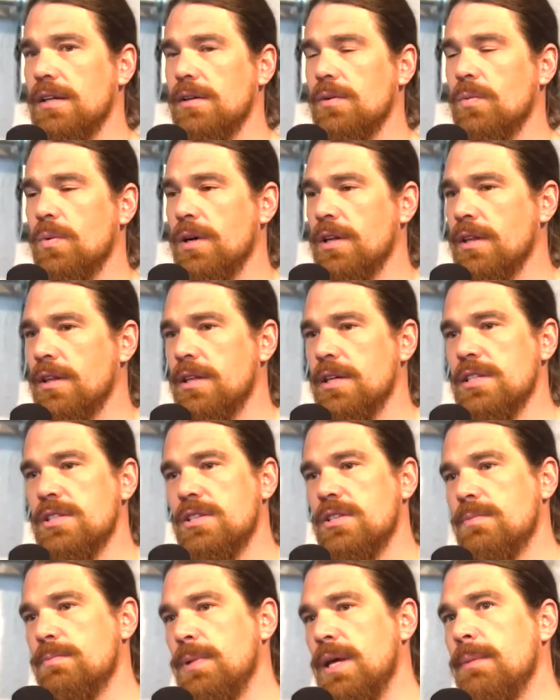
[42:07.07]
One of the things
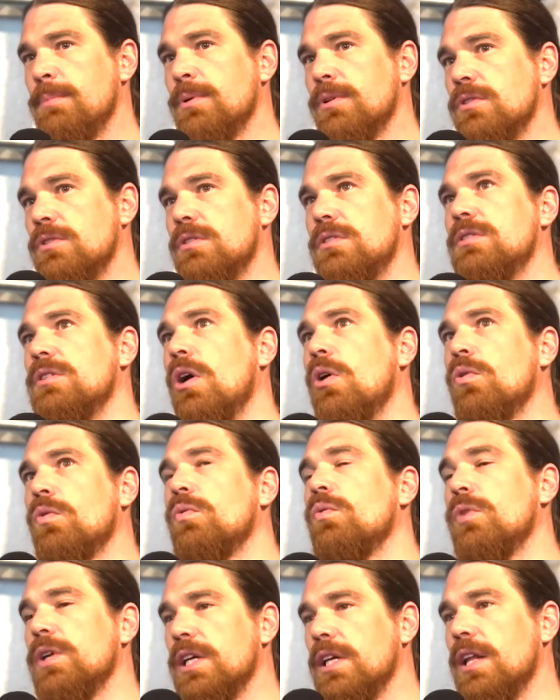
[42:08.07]
people don't
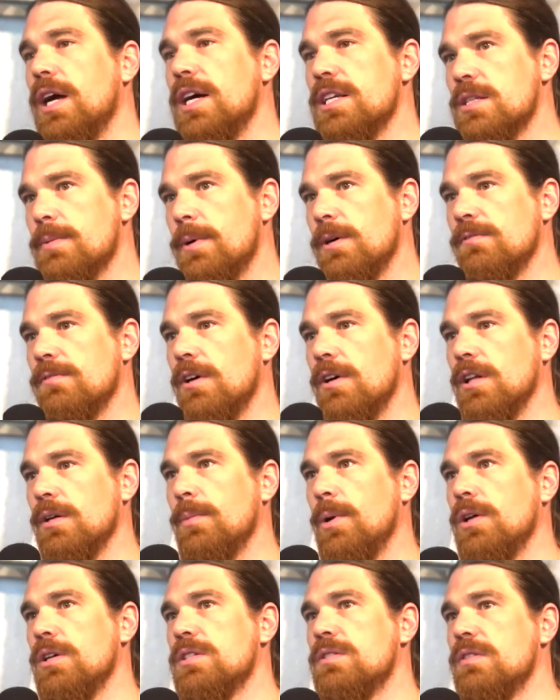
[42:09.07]
realize about
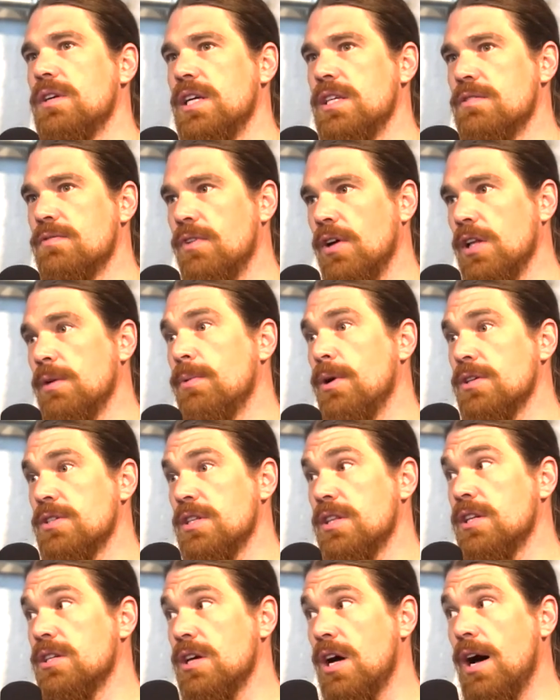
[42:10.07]
volleyball is volleyball is in
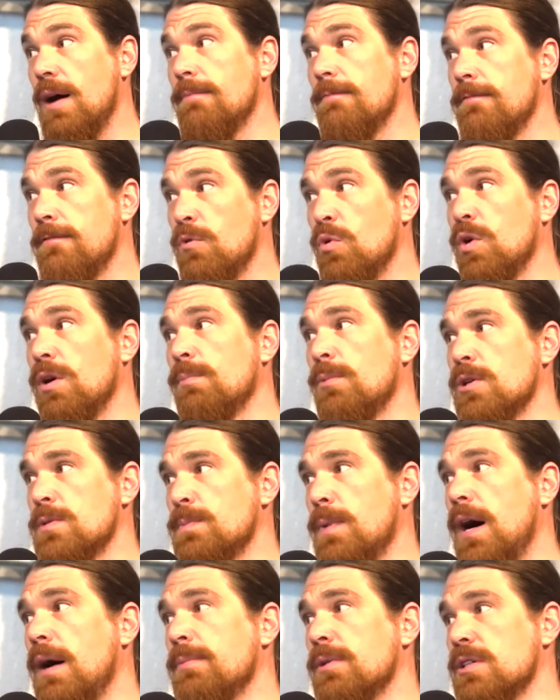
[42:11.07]
the top 4 most
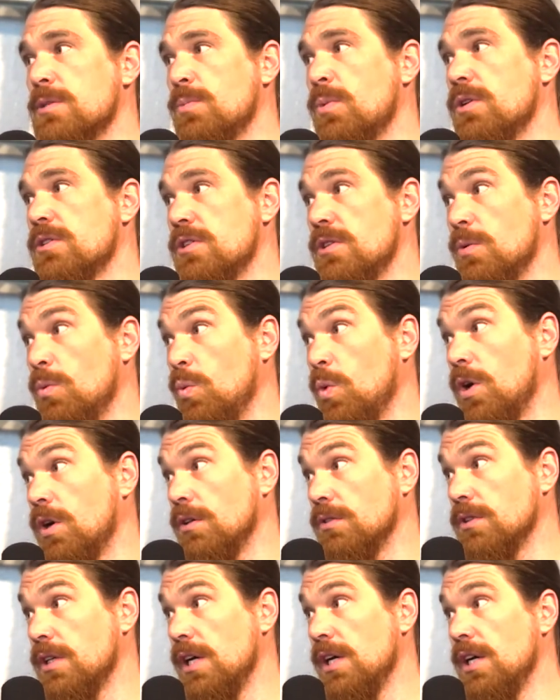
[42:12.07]
popular sports in the world.